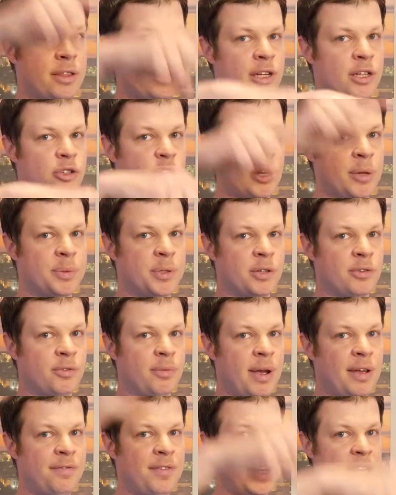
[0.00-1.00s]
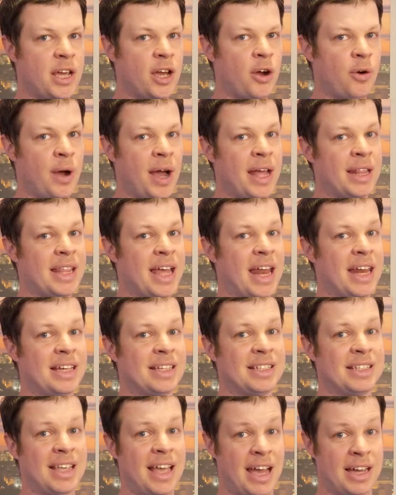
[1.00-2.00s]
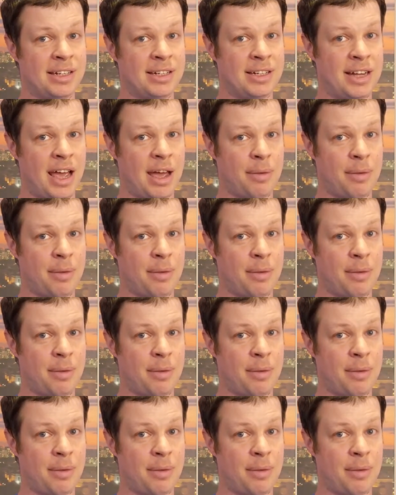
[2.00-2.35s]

out the description for my video on that exact